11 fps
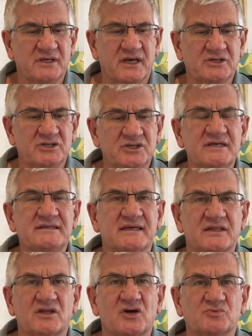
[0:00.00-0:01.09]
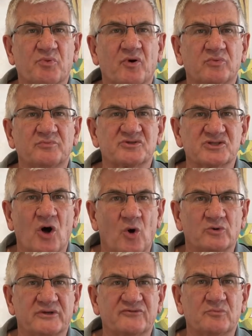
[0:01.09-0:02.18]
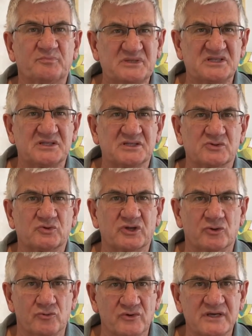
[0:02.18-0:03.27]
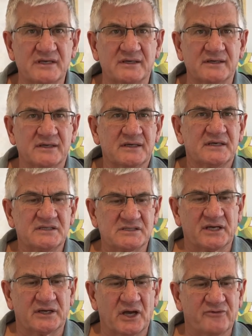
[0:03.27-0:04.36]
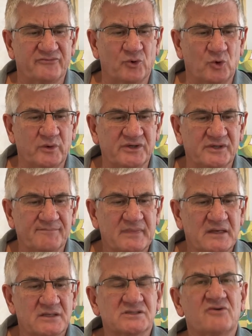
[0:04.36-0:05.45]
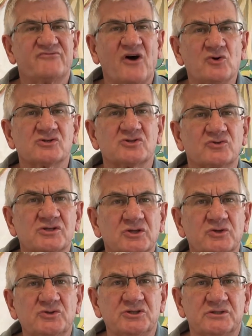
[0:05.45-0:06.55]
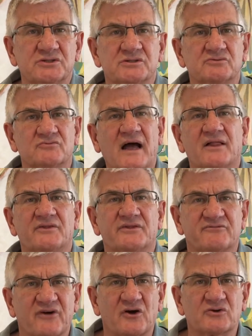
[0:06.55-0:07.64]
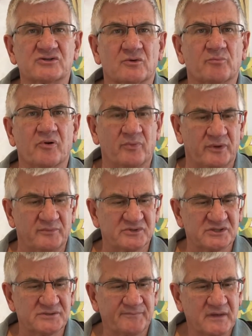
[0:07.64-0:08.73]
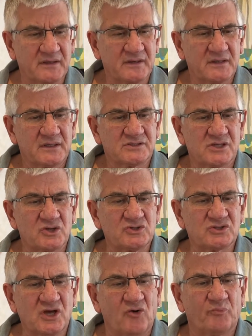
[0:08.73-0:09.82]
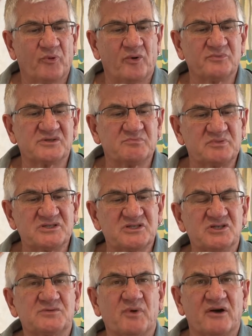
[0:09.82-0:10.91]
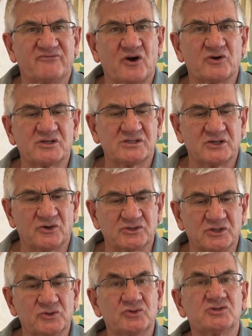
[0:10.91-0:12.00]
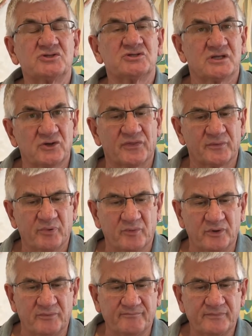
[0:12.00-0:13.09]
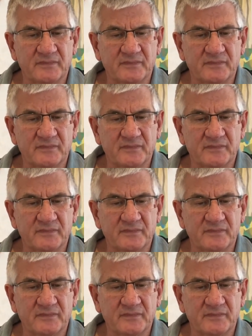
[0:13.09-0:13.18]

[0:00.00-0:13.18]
And you need to get those problems solved if your business or your career is going to go forward. So focus on solutions rather than focus on problems. So you solve problems in business by focusing on solutions and not the problem.